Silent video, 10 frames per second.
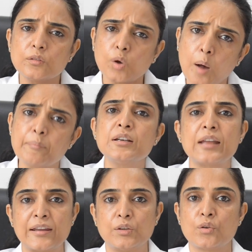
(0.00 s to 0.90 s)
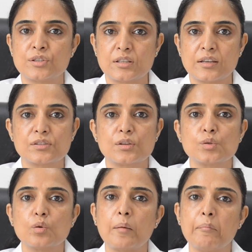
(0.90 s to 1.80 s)
common diagnostics.
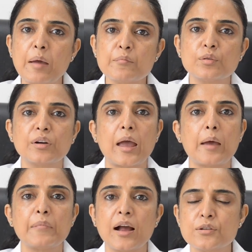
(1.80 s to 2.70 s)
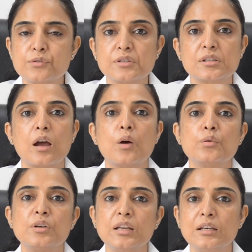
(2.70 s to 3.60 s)
So a mammogram,
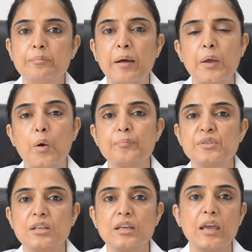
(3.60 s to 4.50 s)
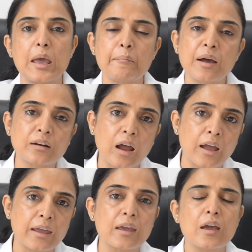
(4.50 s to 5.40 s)
ultrasound, needle biopsy,
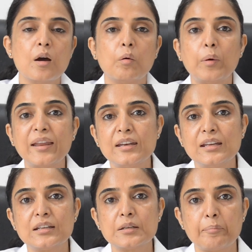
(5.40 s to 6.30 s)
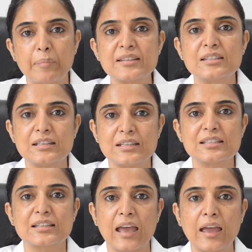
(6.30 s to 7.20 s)
MRI, when needed a PET
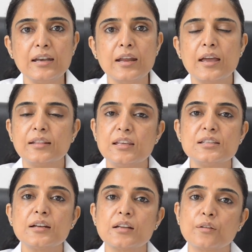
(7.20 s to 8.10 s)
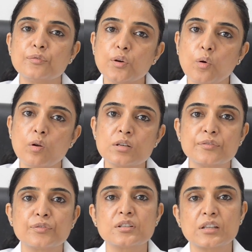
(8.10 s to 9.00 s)
CT scan, these are done for all
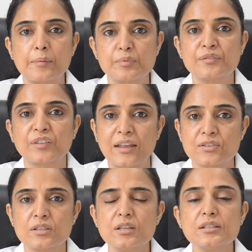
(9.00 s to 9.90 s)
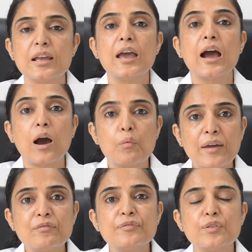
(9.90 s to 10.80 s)
different types of cancers.
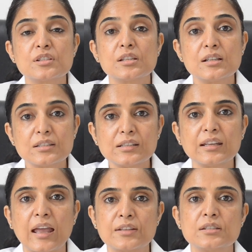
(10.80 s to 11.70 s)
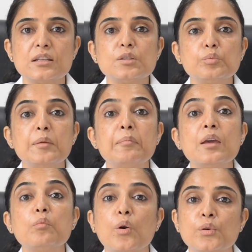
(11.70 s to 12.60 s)
However, for certain cancers, we
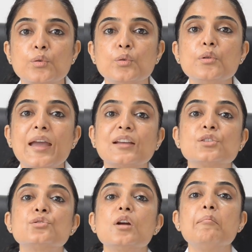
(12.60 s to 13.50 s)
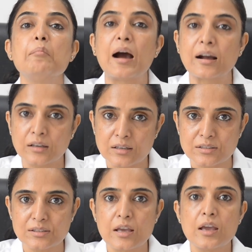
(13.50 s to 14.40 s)
may want to do extra
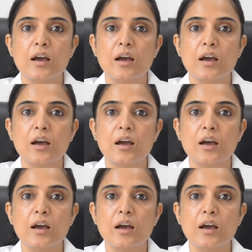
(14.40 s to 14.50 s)
markers